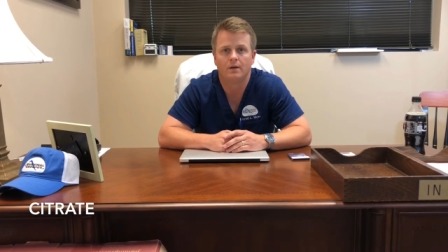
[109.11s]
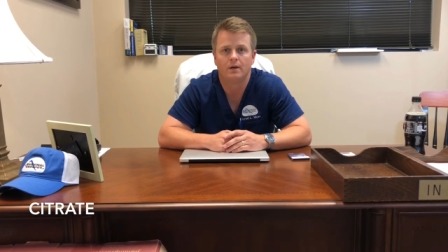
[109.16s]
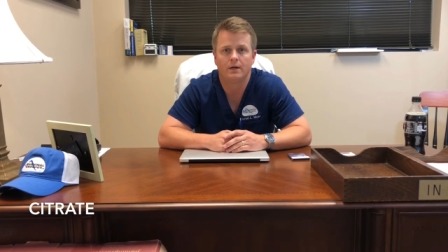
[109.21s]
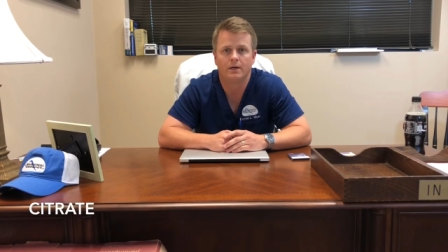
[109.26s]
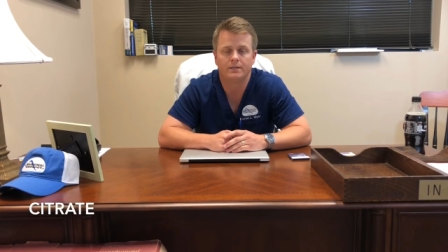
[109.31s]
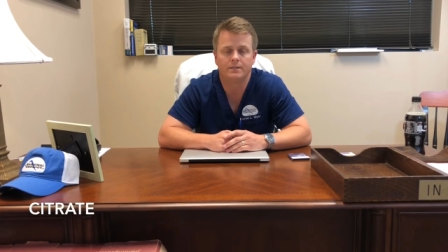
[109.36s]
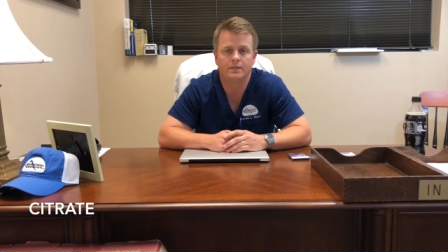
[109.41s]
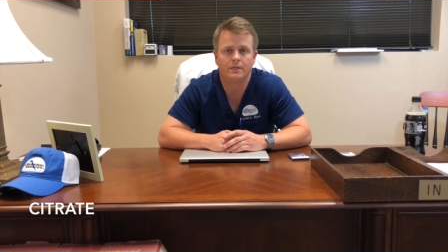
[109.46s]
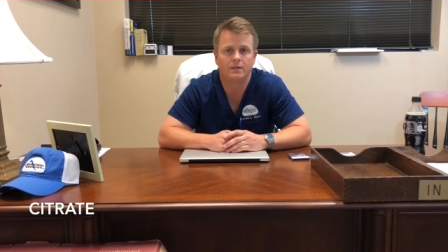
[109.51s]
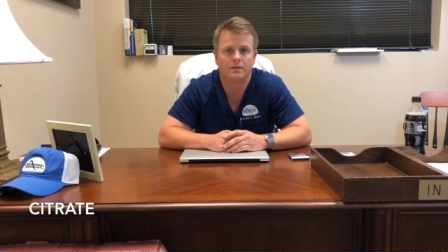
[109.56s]

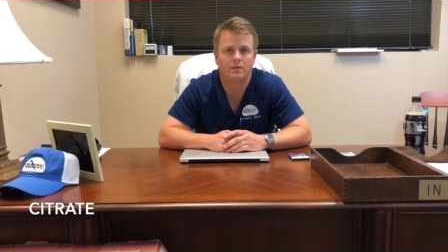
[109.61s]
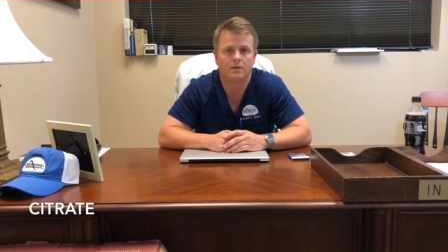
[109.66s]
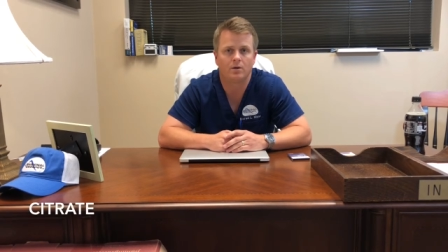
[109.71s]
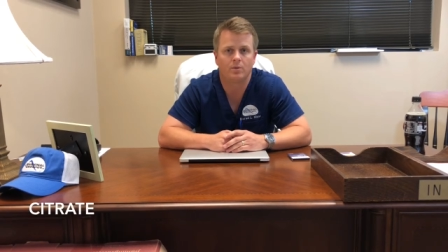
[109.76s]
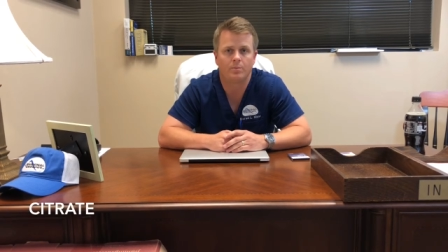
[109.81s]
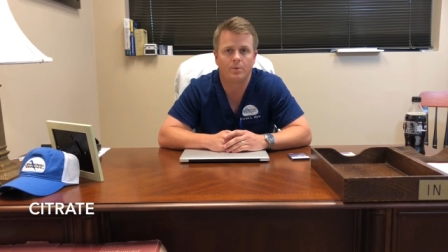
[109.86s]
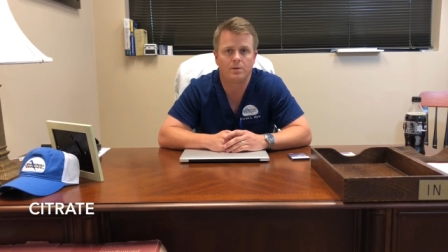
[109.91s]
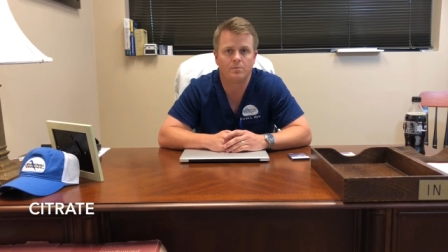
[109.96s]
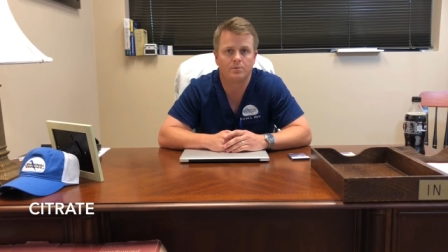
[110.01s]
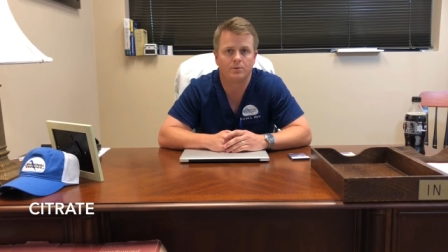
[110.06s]
I tend to tell
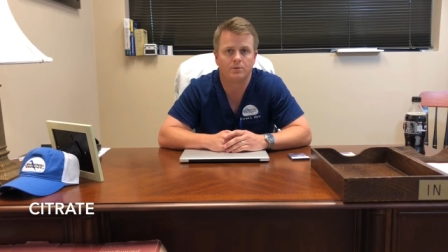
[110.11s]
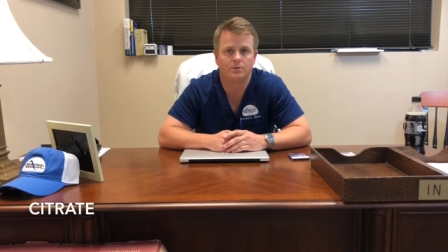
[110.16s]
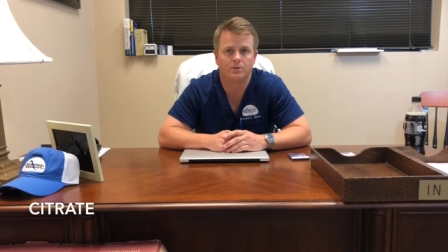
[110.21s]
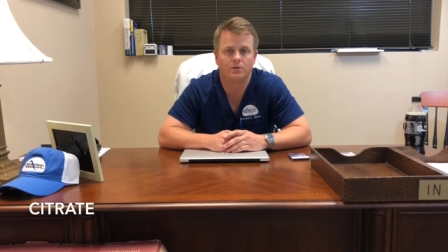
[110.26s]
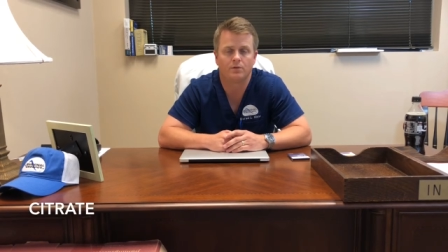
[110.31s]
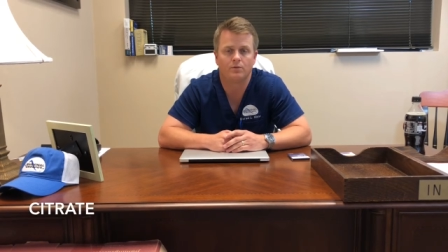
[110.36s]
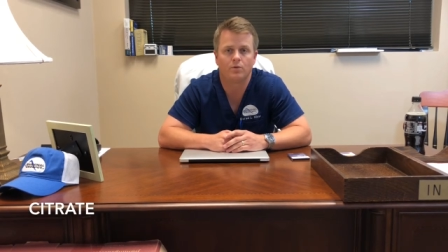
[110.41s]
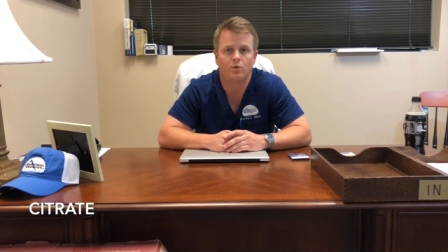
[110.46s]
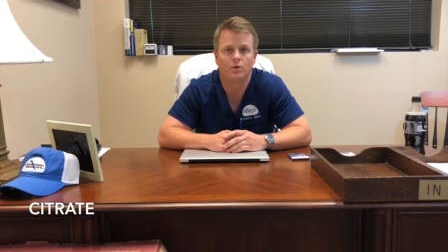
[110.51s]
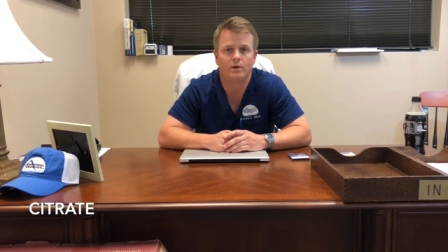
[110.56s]
people to
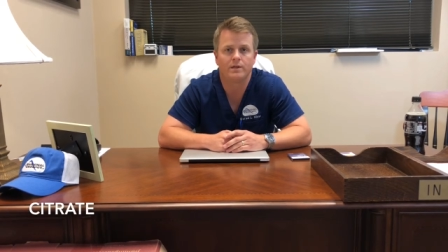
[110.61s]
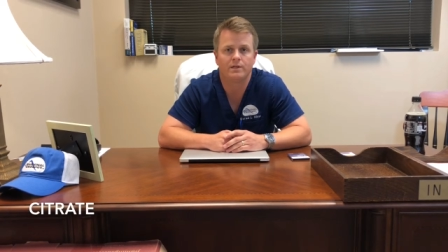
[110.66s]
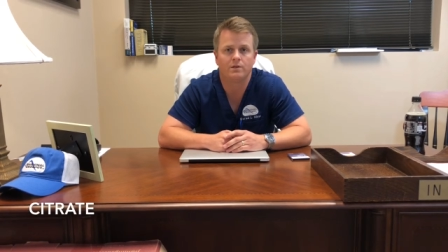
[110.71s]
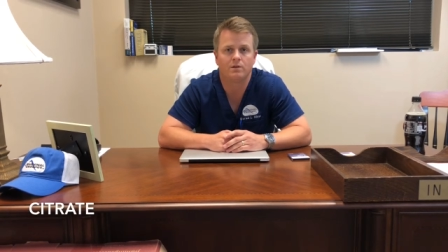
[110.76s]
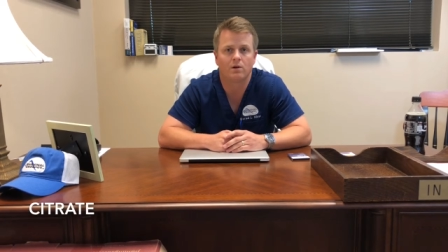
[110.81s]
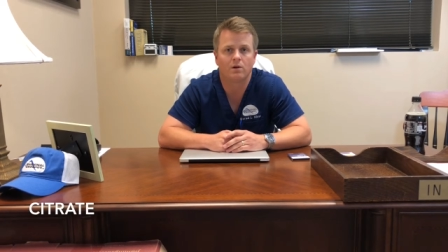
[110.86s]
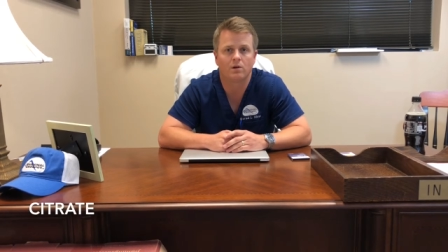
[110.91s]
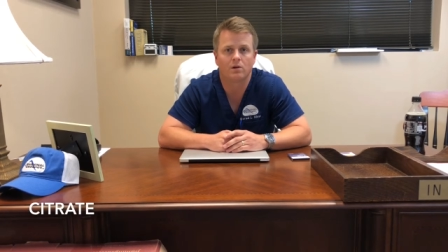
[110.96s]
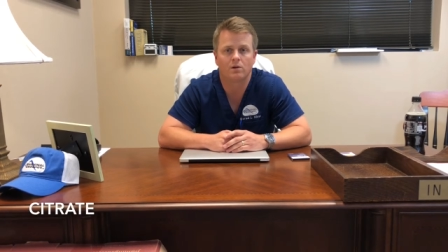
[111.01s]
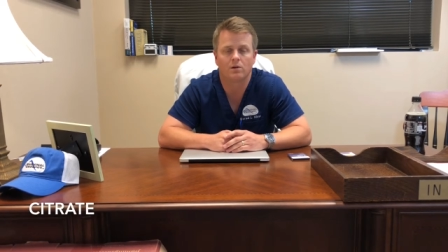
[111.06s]
avoid
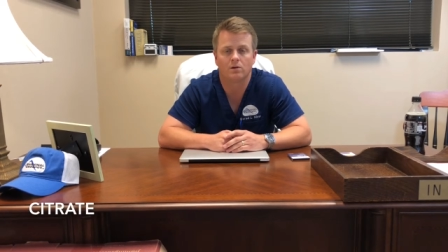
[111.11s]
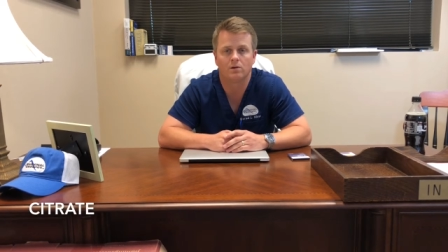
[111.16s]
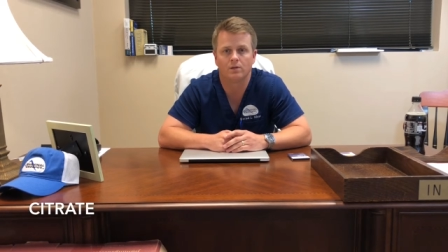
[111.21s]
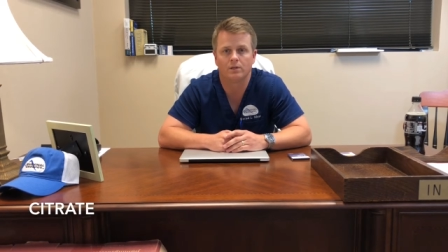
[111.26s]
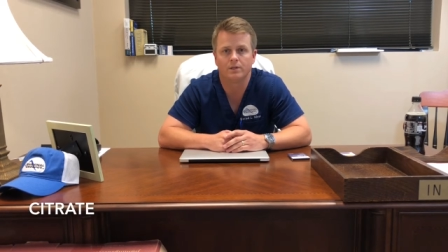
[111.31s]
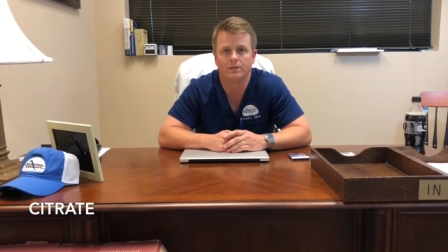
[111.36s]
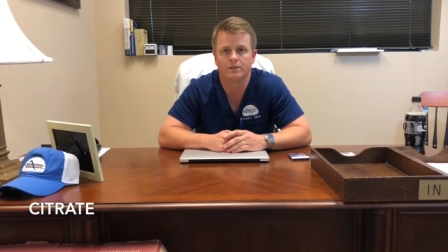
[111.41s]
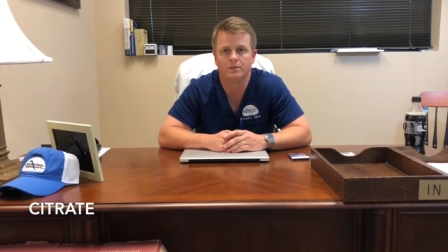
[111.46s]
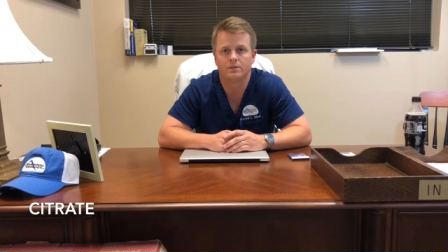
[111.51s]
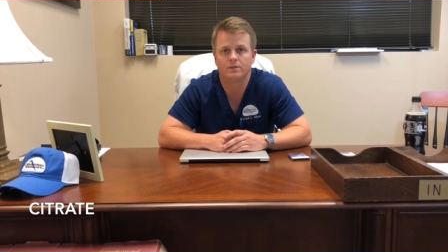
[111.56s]
dark
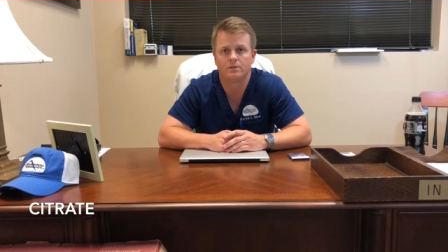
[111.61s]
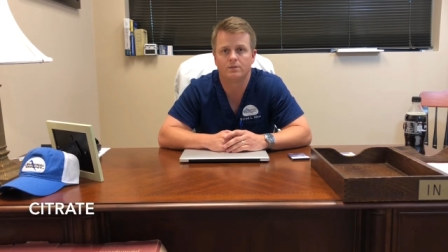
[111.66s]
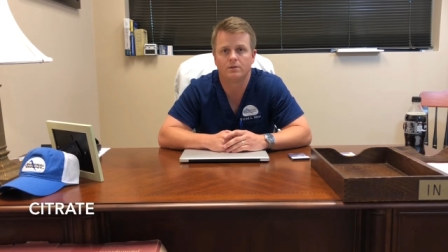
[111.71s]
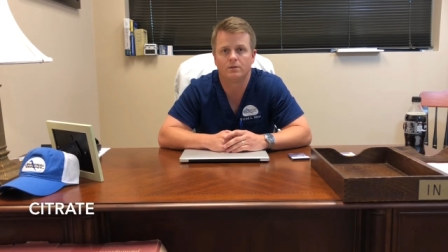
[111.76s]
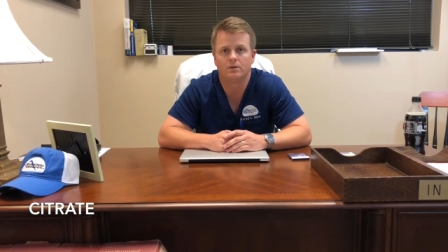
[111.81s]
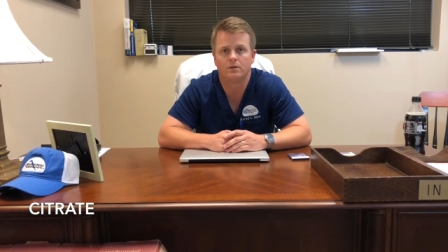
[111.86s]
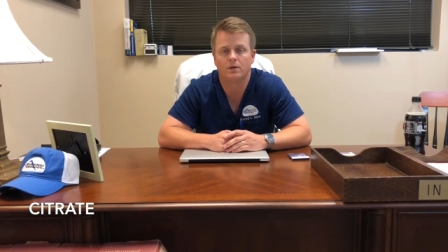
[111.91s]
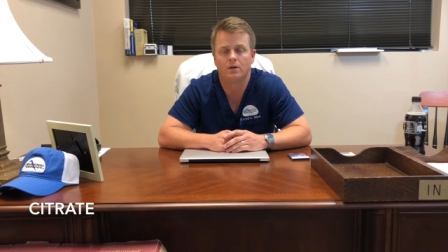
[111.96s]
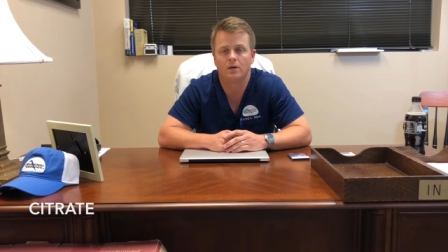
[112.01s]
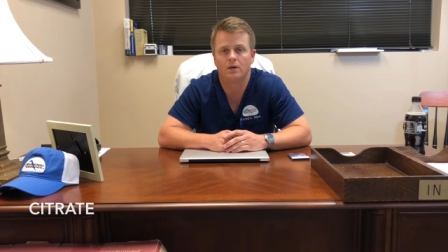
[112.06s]
colas
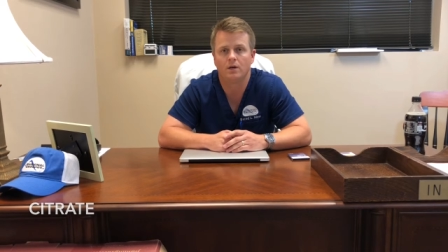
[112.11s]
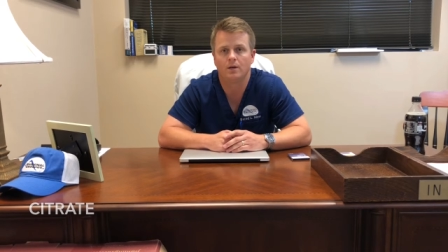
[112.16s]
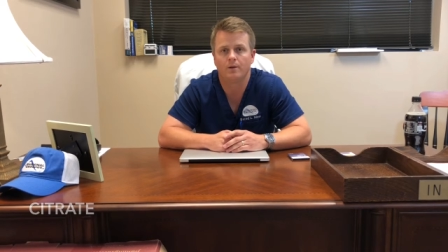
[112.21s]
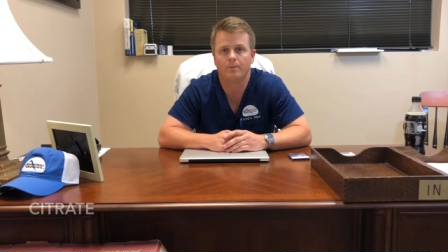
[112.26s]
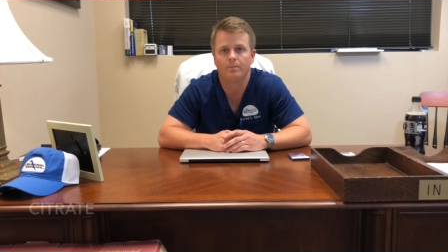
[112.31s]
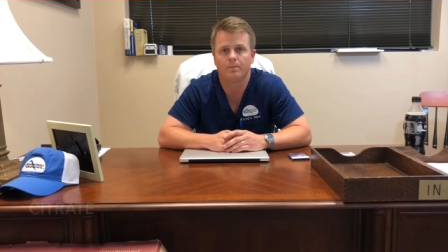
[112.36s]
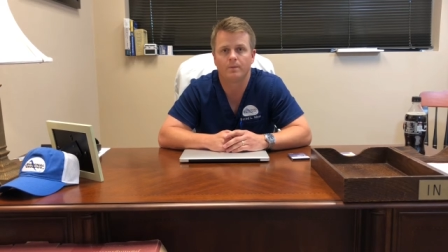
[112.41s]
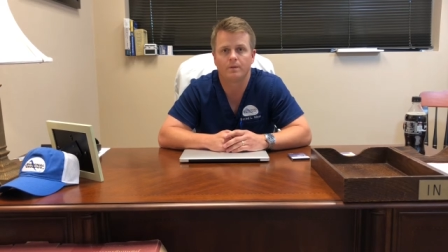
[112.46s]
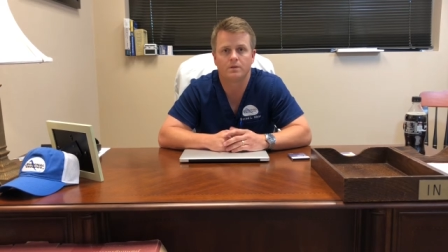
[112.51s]
um,